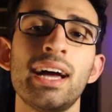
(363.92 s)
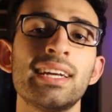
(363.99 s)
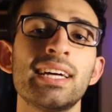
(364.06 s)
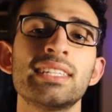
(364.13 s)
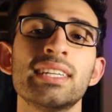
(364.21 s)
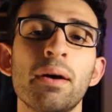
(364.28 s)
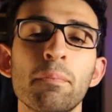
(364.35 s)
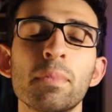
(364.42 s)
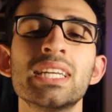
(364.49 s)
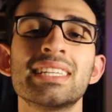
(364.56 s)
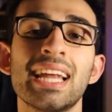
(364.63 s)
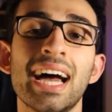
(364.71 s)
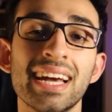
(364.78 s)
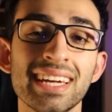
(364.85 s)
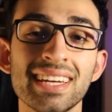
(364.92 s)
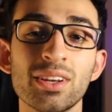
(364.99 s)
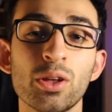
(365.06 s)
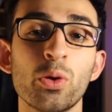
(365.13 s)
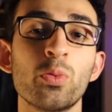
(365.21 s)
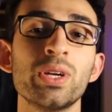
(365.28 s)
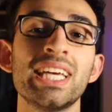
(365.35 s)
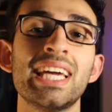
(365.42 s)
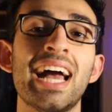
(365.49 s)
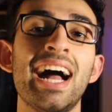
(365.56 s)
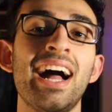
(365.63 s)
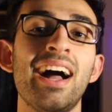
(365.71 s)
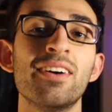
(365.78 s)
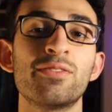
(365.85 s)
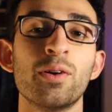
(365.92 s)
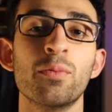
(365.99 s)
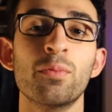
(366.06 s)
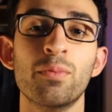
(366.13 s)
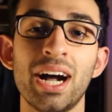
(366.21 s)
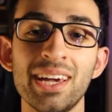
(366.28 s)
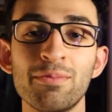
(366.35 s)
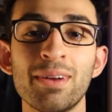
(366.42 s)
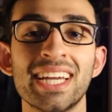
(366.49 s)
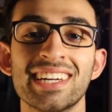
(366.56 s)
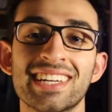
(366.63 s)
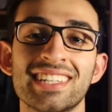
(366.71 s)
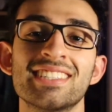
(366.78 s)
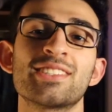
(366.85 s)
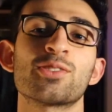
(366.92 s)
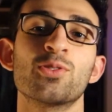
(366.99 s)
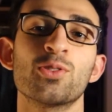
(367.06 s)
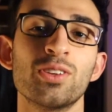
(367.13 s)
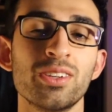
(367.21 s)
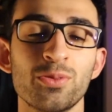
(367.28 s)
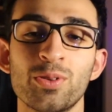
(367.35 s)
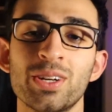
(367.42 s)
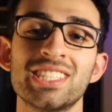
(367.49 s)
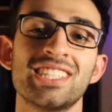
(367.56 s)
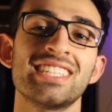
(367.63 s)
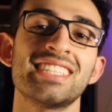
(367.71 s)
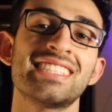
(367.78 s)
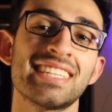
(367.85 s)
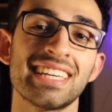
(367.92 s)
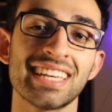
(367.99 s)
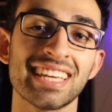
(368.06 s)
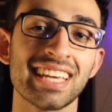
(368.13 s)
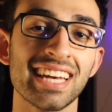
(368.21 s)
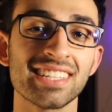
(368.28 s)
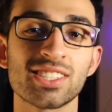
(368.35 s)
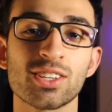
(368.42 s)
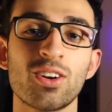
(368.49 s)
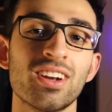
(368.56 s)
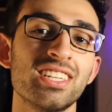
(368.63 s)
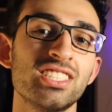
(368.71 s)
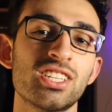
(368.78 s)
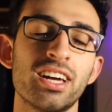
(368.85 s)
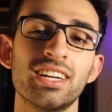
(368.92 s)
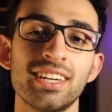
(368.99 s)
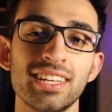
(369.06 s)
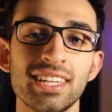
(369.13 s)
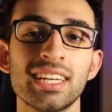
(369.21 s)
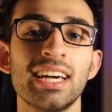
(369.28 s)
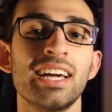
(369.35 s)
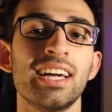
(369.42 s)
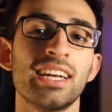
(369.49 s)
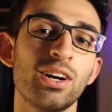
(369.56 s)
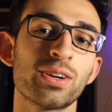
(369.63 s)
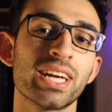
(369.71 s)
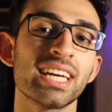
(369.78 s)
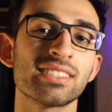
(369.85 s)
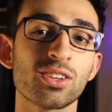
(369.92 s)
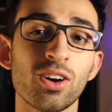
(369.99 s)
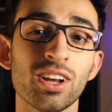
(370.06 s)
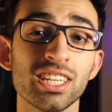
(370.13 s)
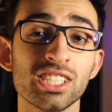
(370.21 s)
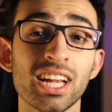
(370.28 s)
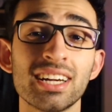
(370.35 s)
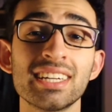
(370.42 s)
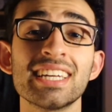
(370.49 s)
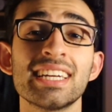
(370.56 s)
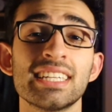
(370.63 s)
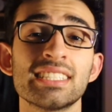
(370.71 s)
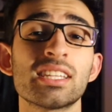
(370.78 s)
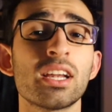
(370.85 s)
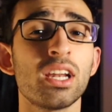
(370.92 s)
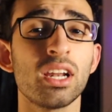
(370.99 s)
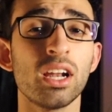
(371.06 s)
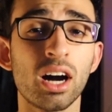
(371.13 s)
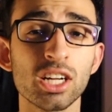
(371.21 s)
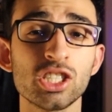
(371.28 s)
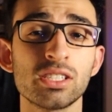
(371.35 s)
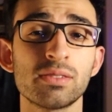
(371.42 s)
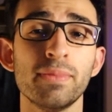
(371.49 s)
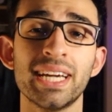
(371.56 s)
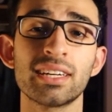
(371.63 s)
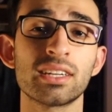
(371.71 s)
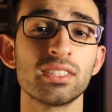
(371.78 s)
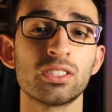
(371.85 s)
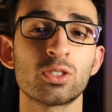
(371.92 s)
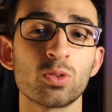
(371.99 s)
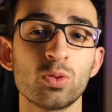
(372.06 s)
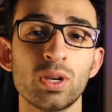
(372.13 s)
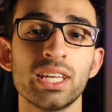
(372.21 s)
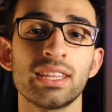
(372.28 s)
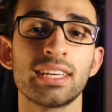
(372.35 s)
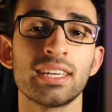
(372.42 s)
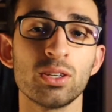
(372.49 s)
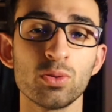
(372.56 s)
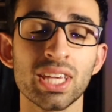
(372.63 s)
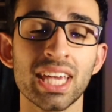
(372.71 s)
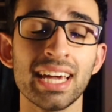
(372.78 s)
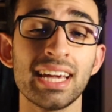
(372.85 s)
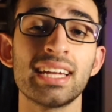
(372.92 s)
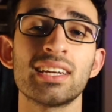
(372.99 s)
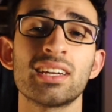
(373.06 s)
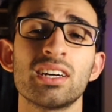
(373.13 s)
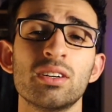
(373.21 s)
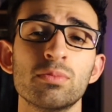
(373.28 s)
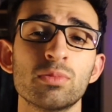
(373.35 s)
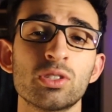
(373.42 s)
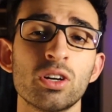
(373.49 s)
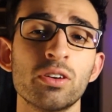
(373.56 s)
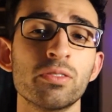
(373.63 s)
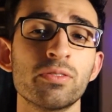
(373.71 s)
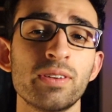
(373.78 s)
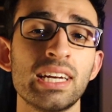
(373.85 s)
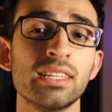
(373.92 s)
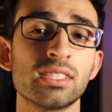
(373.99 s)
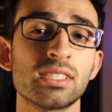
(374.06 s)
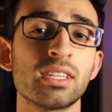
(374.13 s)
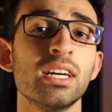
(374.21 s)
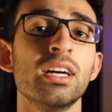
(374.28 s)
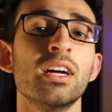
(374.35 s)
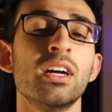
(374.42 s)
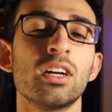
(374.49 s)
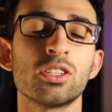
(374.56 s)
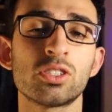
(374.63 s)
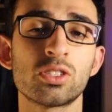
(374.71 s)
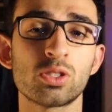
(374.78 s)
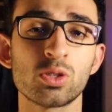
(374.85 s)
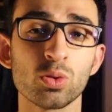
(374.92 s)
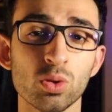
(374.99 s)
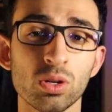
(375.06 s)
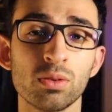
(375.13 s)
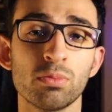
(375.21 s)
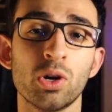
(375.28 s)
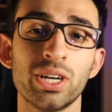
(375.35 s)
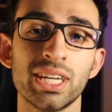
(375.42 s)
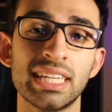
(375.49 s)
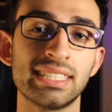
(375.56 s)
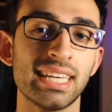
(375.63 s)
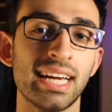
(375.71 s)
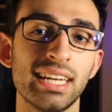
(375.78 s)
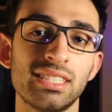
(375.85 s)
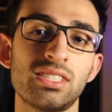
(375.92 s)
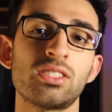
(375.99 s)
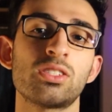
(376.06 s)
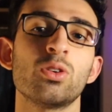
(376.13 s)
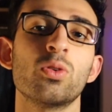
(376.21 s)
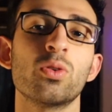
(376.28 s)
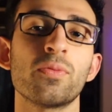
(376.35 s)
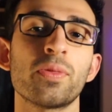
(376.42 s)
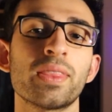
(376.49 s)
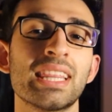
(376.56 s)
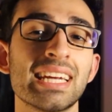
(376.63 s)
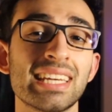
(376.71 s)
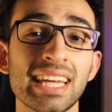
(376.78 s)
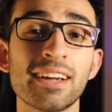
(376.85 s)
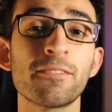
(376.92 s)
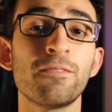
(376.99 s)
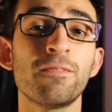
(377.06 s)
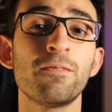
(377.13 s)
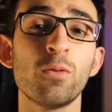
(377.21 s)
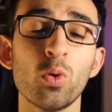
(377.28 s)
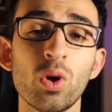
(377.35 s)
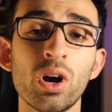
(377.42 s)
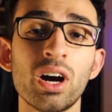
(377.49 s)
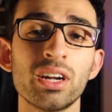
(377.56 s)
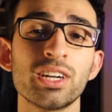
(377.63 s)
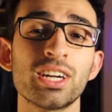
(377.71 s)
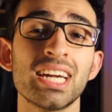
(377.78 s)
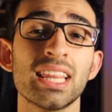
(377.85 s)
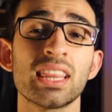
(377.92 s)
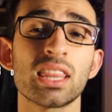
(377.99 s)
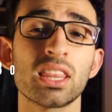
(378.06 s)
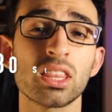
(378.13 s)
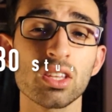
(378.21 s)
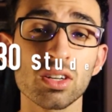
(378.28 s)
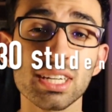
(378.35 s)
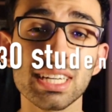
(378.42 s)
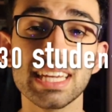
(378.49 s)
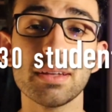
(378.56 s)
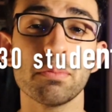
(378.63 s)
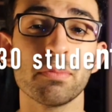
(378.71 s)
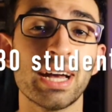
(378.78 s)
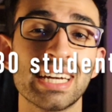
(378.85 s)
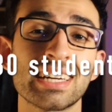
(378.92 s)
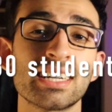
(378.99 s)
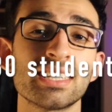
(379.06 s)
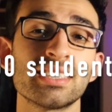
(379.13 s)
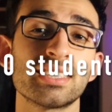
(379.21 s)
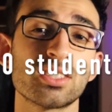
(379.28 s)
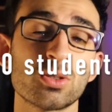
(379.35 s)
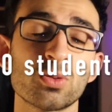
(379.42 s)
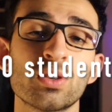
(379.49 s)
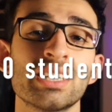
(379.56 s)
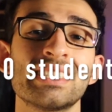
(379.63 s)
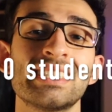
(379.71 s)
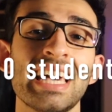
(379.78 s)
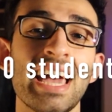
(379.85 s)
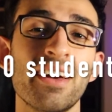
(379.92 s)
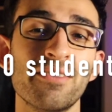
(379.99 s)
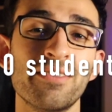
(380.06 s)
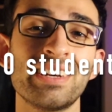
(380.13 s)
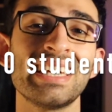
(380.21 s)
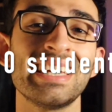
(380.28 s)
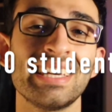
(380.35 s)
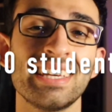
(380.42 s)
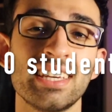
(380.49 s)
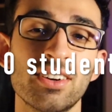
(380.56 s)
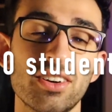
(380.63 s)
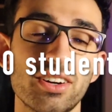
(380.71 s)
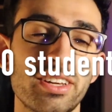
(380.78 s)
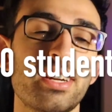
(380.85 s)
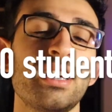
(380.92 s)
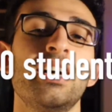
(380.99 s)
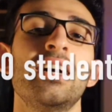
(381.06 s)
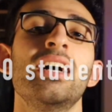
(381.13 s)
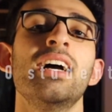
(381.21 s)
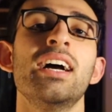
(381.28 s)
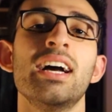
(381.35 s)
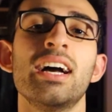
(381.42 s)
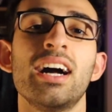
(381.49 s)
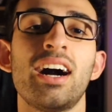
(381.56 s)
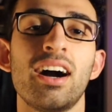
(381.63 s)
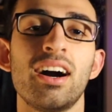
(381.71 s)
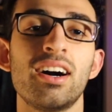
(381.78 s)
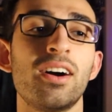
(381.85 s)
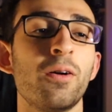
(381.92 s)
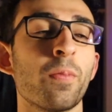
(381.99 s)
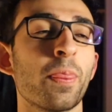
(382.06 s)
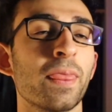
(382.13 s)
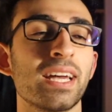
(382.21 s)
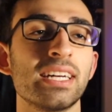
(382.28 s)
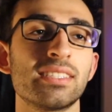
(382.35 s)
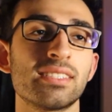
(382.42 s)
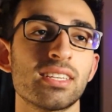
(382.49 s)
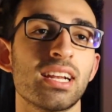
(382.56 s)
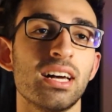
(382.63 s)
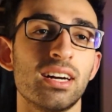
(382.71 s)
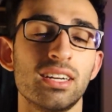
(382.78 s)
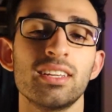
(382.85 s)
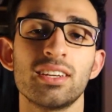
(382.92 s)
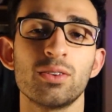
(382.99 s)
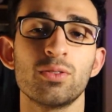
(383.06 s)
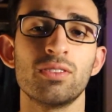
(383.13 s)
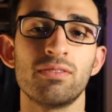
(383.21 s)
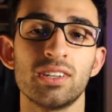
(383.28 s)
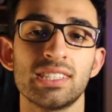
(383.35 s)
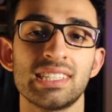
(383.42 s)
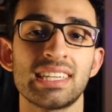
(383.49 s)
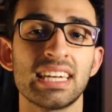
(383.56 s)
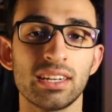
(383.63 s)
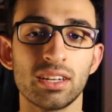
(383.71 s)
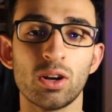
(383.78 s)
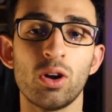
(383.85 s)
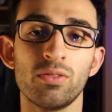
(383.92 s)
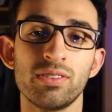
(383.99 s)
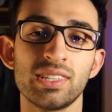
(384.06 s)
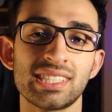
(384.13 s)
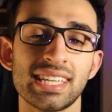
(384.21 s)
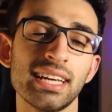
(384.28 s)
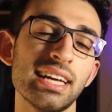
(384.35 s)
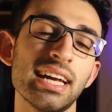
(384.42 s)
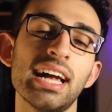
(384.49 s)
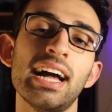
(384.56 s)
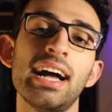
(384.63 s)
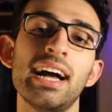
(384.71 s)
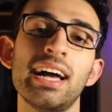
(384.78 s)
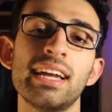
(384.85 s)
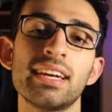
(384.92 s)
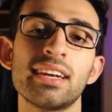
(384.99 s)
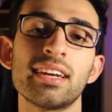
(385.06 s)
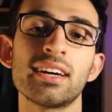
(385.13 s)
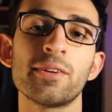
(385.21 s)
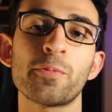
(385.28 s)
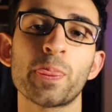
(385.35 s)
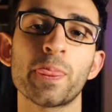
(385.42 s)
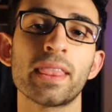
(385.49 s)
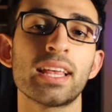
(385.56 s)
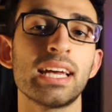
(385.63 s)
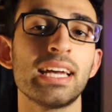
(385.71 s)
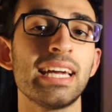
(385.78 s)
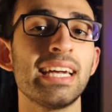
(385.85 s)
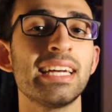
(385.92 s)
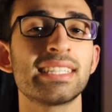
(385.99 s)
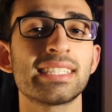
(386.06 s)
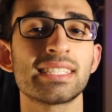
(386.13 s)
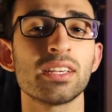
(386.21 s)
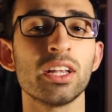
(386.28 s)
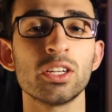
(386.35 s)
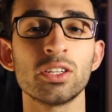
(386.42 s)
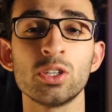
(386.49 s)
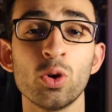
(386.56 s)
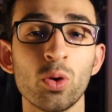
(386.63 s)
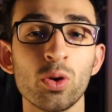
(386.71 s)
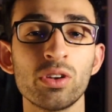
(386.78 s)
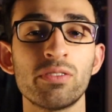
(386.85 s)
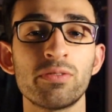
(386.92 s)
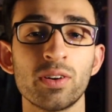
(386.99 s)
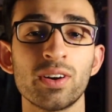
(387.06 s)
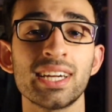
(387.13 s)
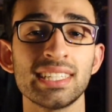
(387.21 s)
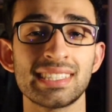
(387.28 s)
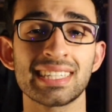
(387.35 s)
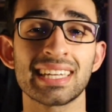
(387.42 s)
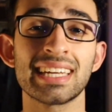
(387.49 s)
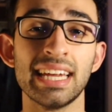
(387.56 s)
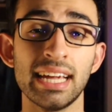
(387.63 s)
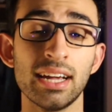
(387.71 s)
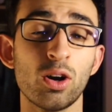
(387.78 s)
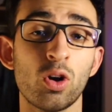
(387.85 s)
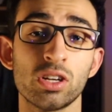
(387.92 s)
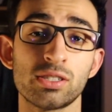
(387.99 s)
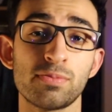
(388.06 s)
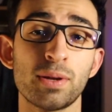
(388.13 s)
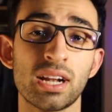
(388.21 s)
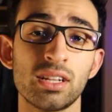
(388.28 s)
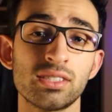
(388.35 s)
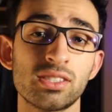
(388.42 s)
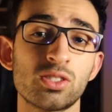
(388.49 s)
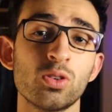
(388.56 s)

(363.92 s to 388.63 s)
And at number nine, we have my medical school, which is King's College London. Now, King's College London is the largest medical school in the UK in terms of its student body size. So they take 430 medical students every year. It's a London university, obviously, and it's known for its great hospitals.